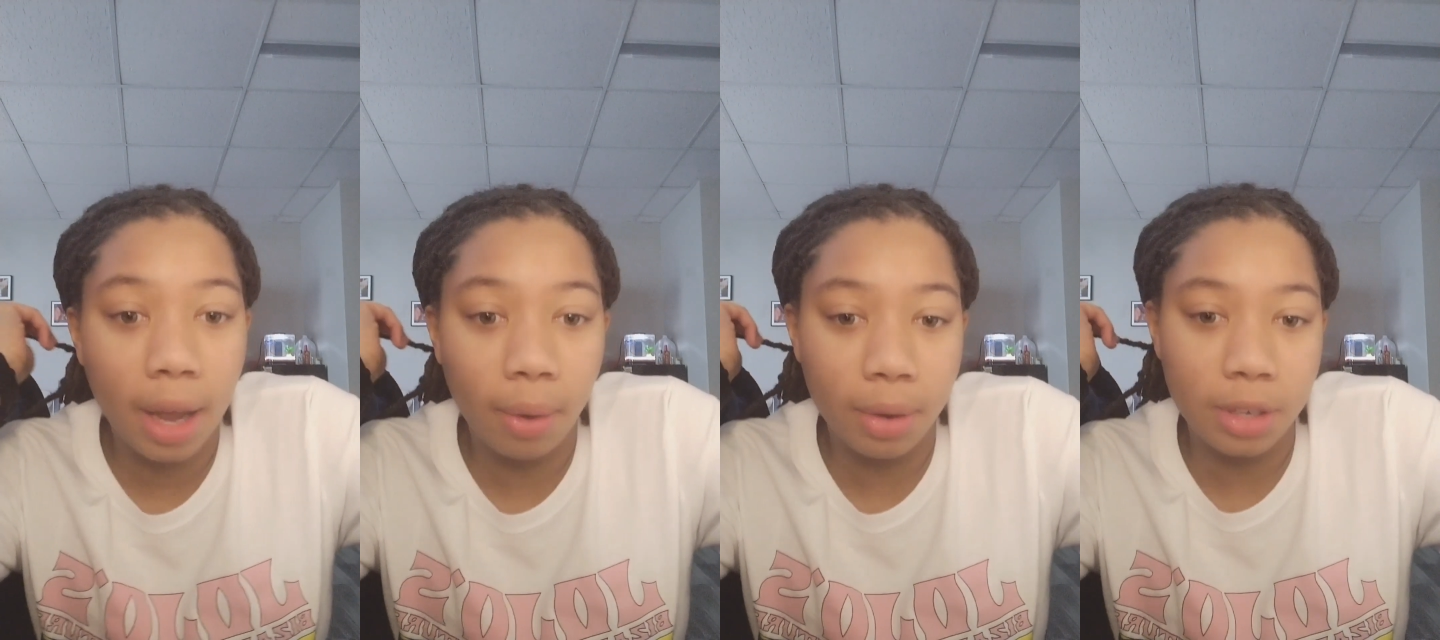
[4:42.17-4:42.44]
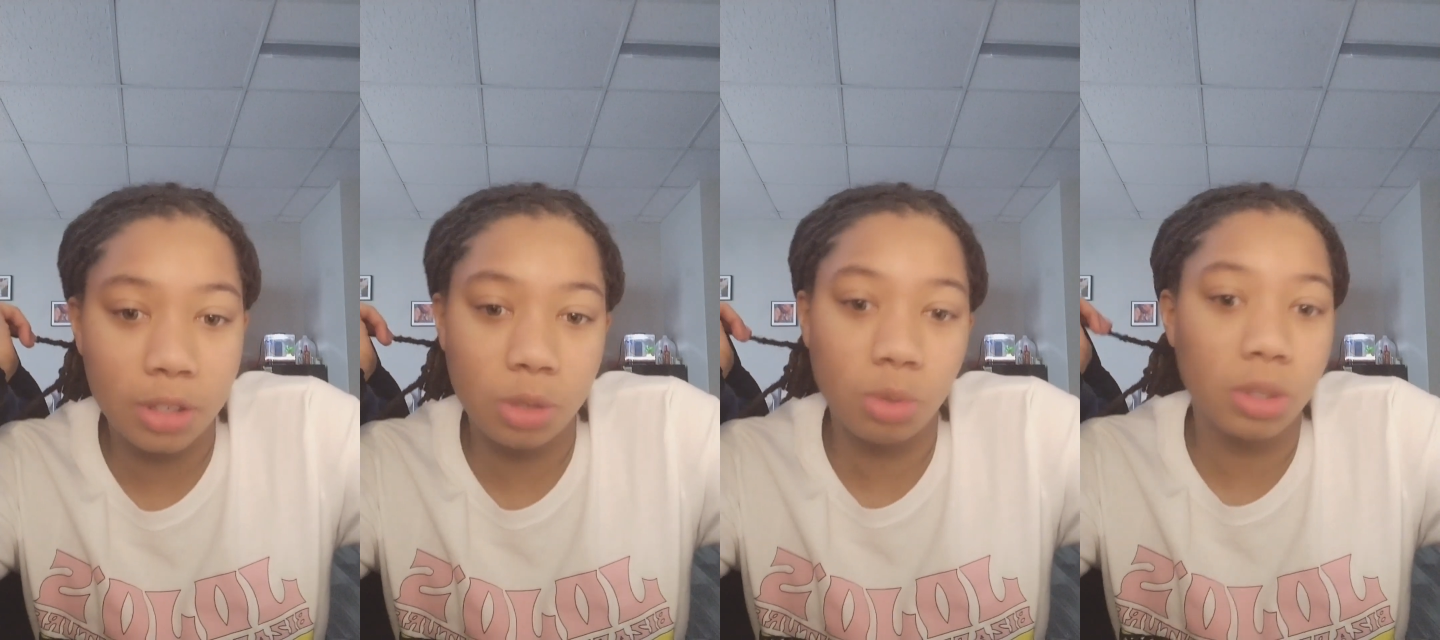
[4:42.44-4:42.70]

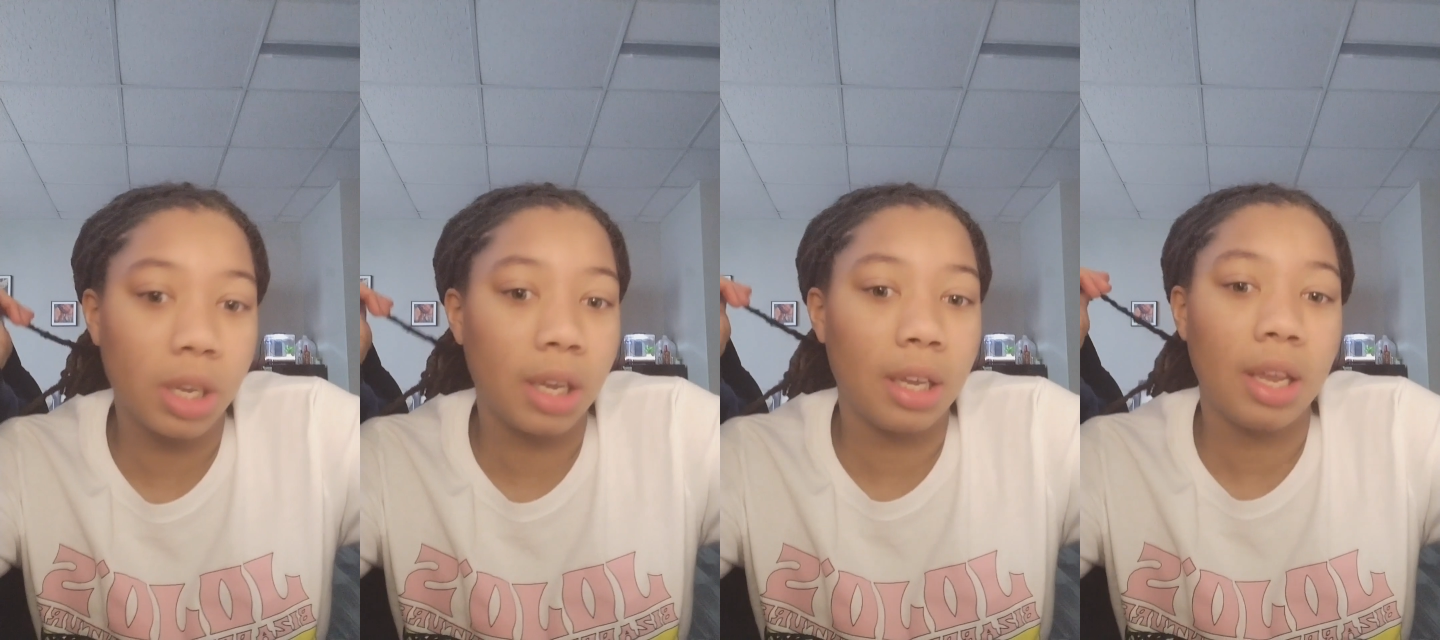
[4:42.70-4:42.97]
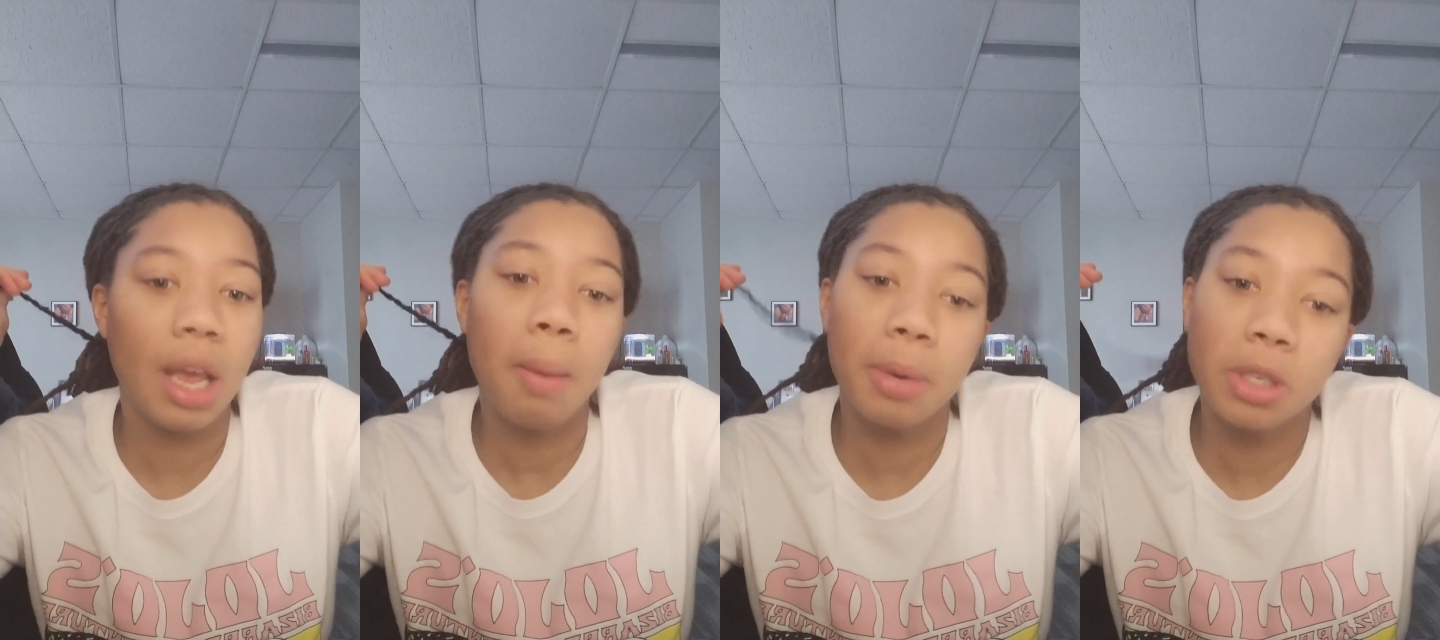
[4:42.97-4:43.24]
And she was like,
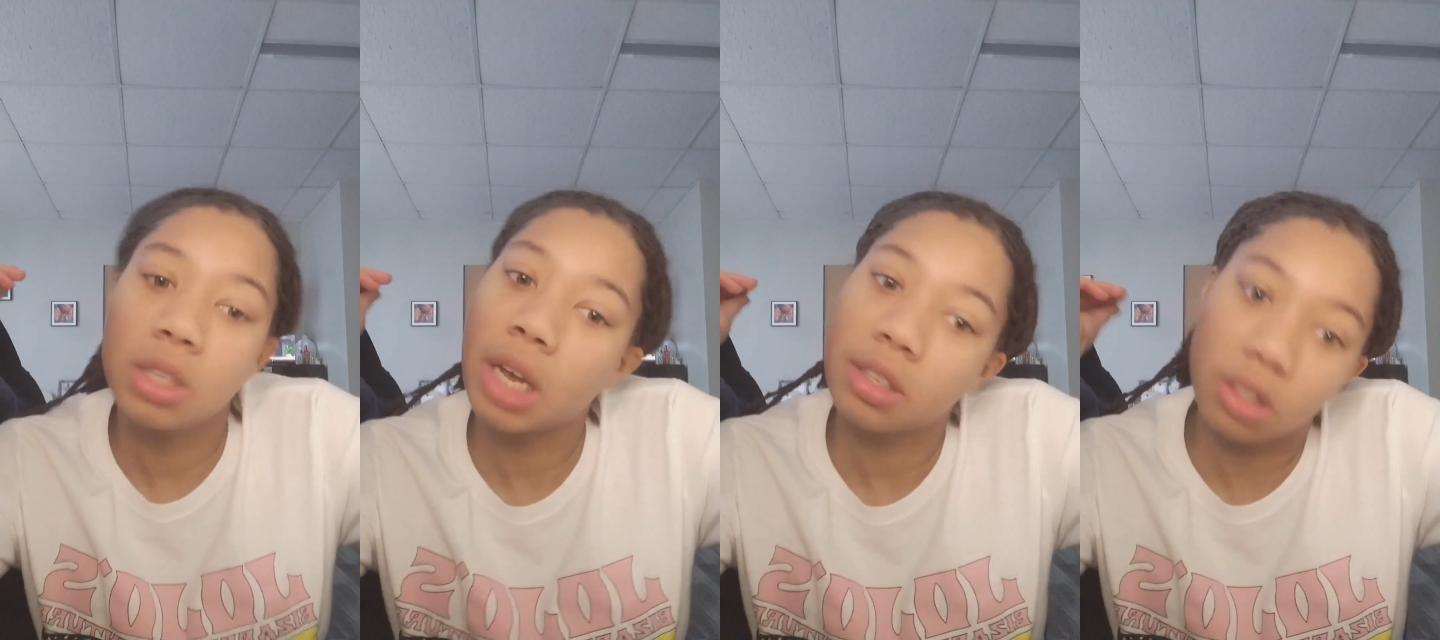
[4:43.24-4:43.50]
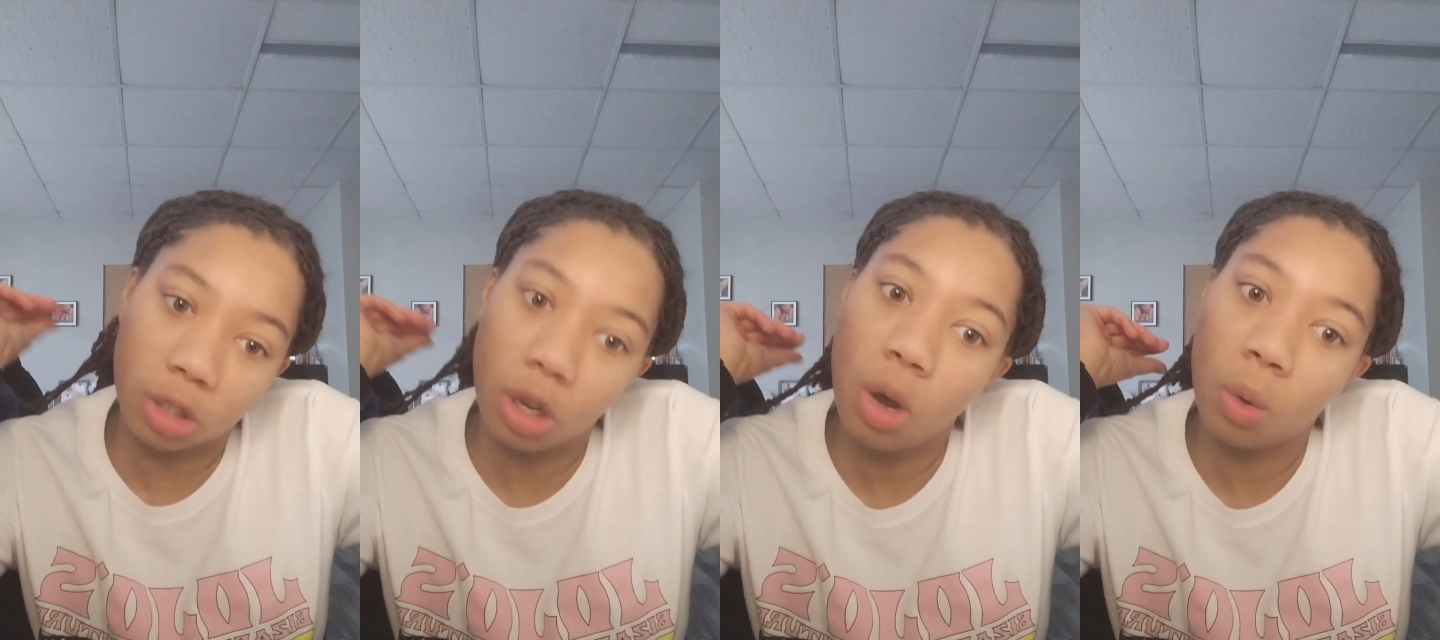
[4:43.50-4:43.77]
yeah, but she has
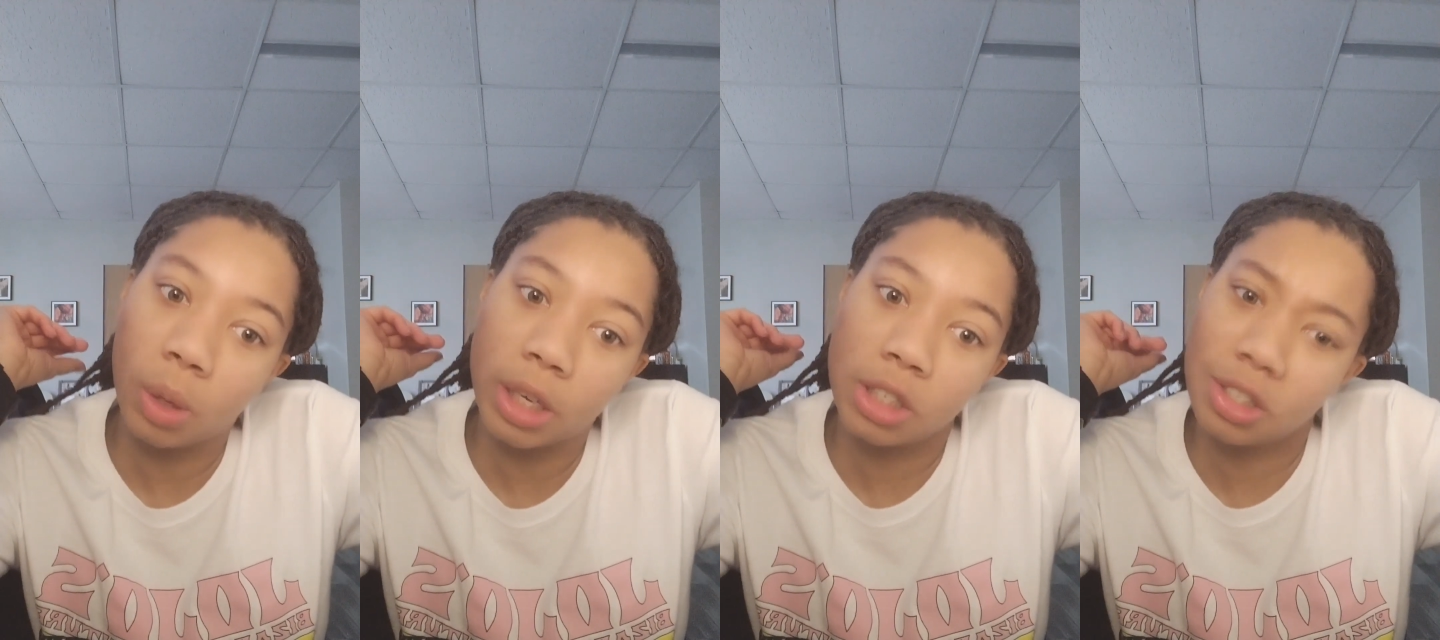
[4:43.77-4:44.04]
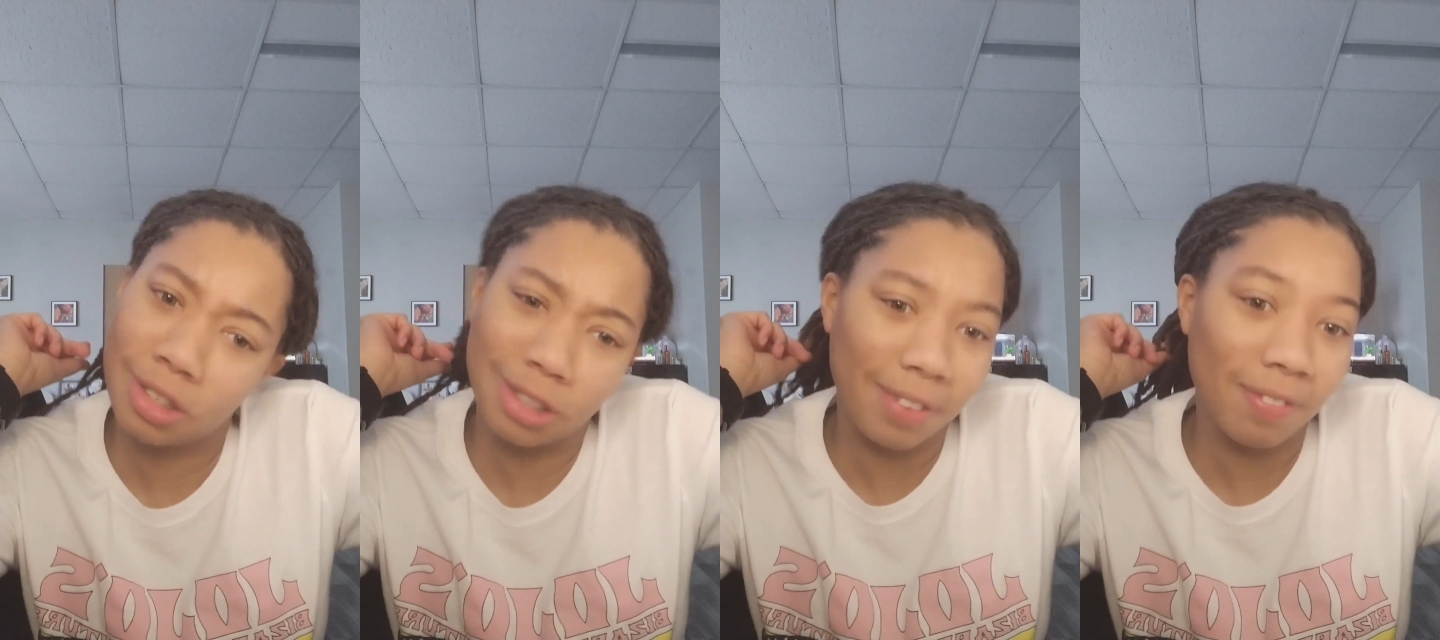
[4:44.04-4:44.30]
to go, like, she
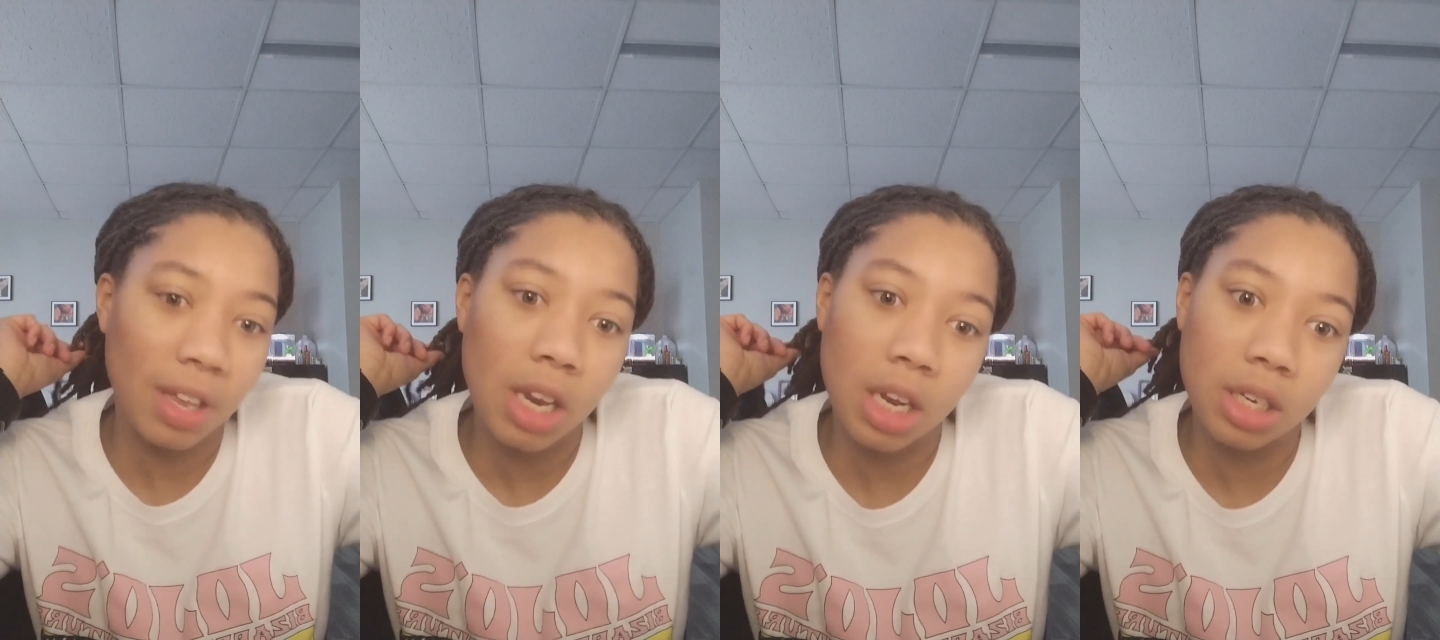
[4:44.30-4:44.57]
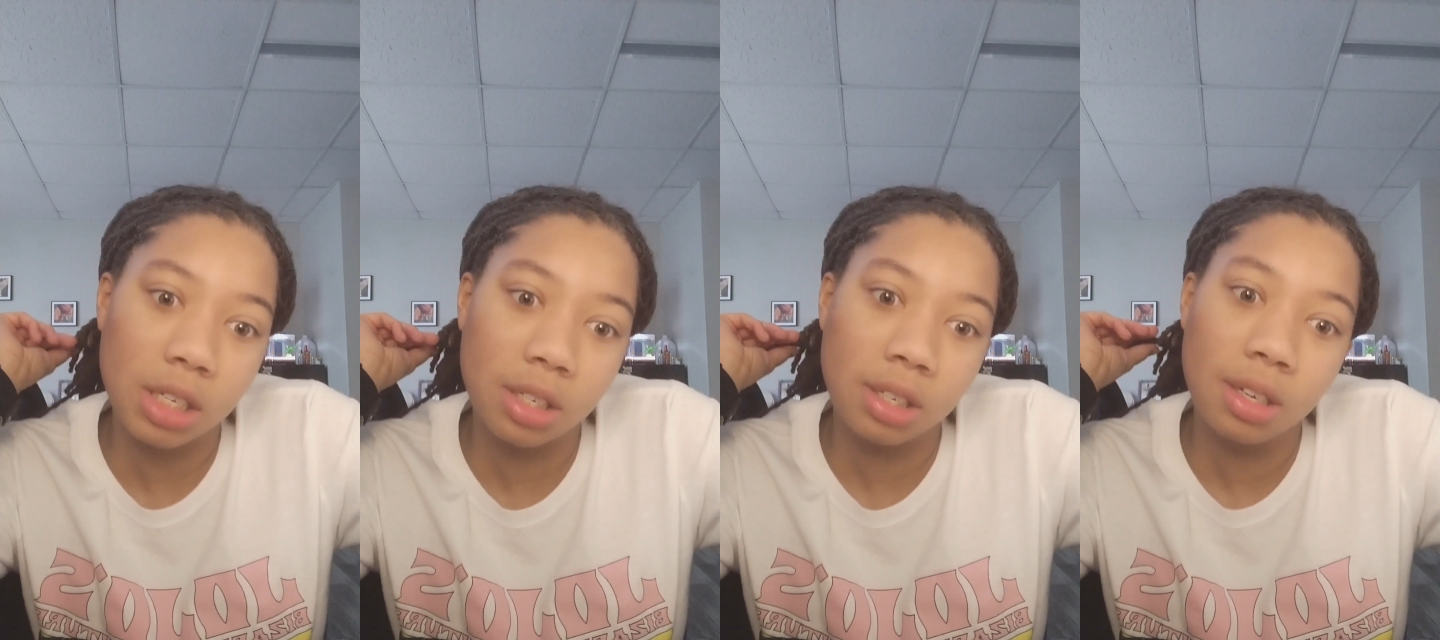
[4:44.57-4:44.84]
needs to
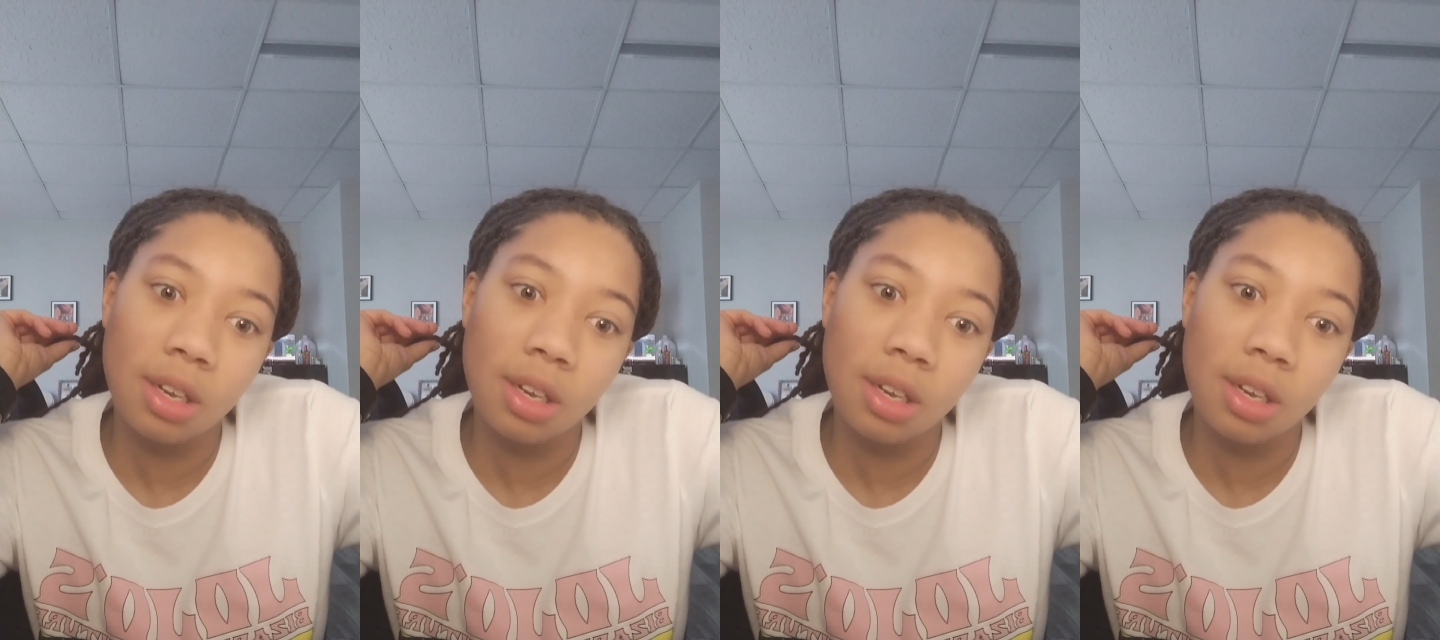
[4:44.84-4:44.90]
finish.